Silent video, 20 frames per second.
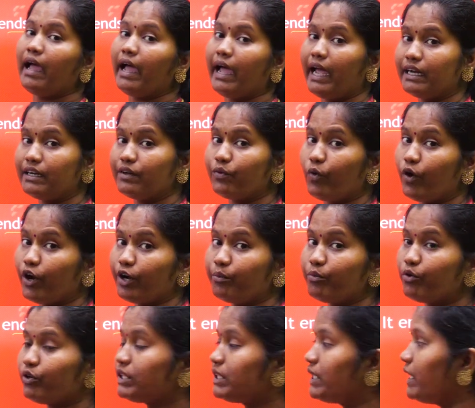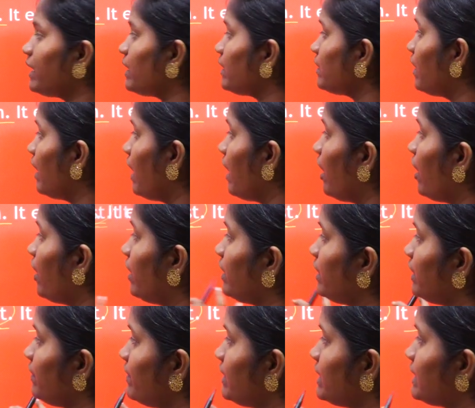And one more thing,
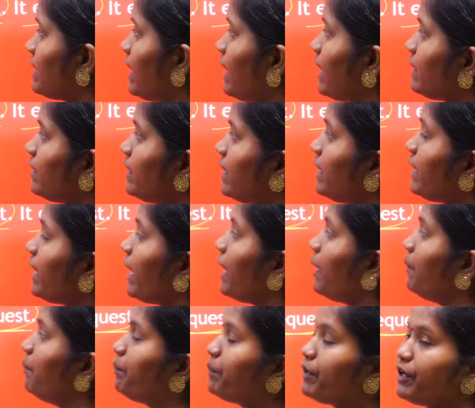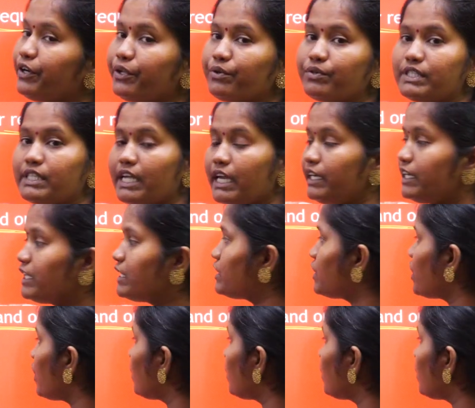already we saw that imperative sentence